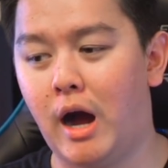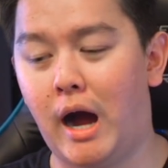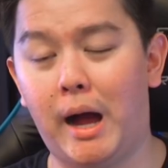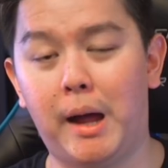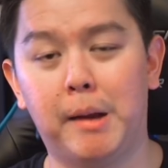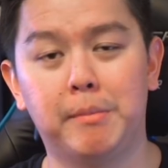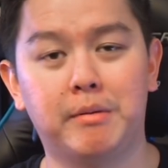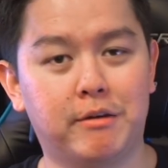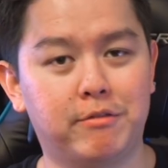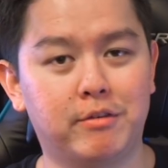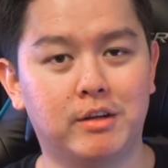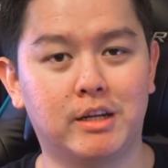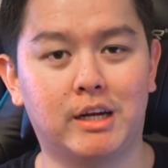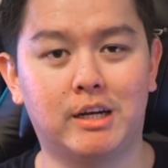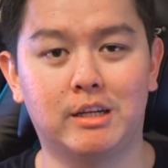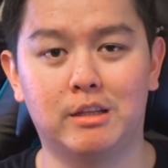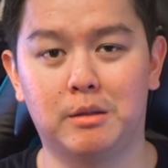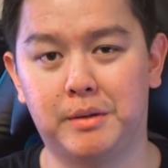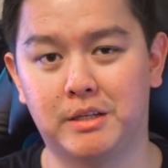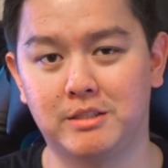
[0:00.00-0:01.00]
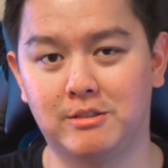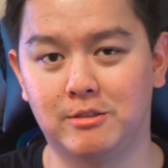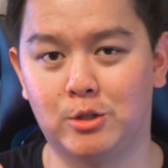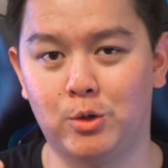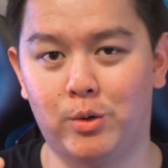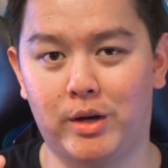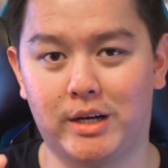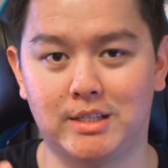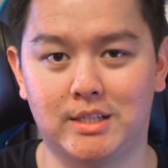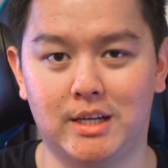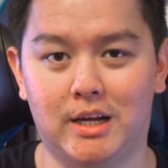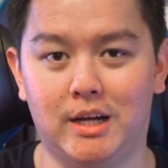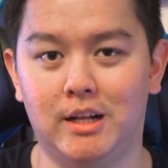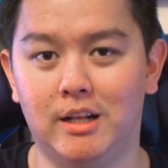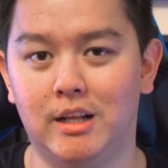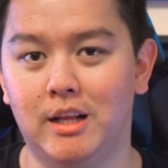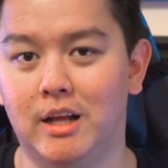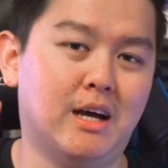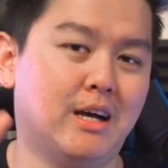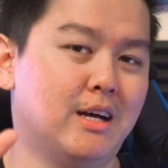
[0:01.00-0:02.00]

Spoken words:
I'm definitely getting the Pixel 2 XL,